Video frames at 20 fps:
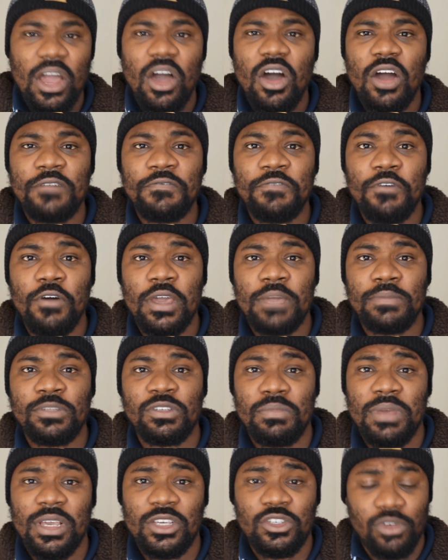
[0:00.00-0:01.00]
hard for him
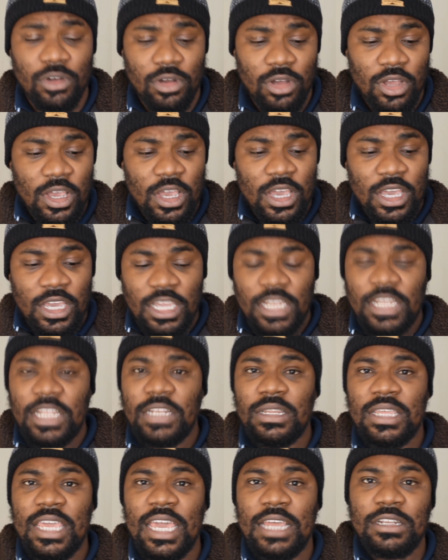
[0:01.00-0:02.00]
to make sure he
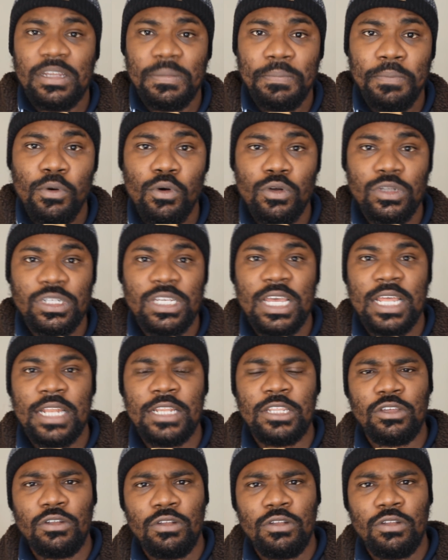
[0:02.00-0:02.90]
didn't get deported.